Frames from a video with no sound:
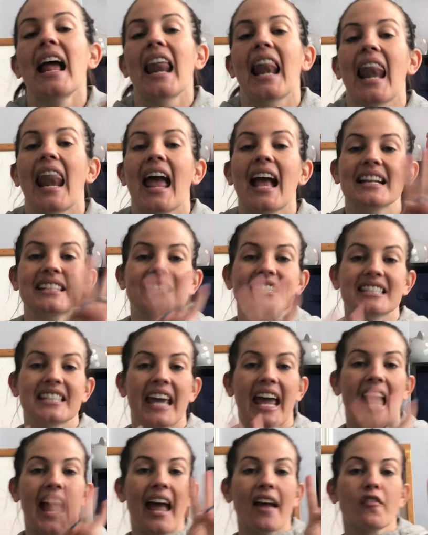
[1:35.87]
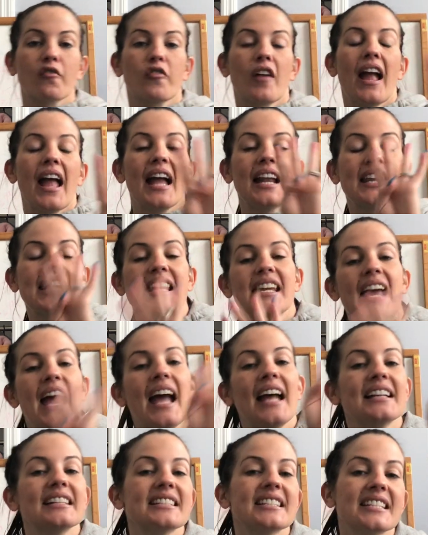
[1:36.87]
Let's get ready
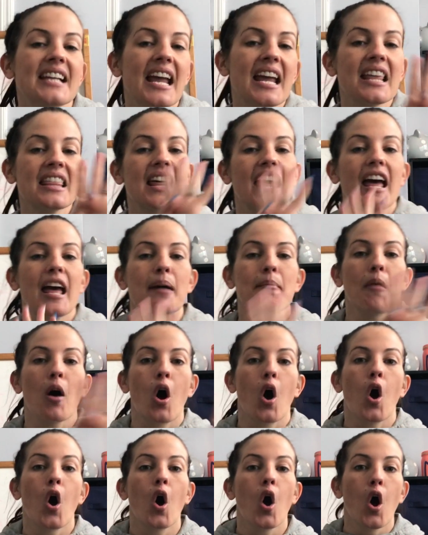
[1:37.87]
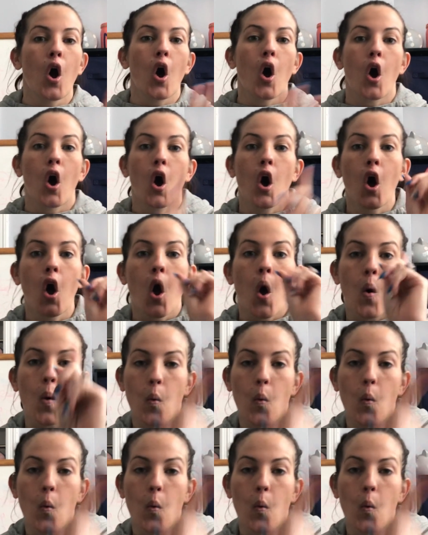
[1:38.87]
and say them all.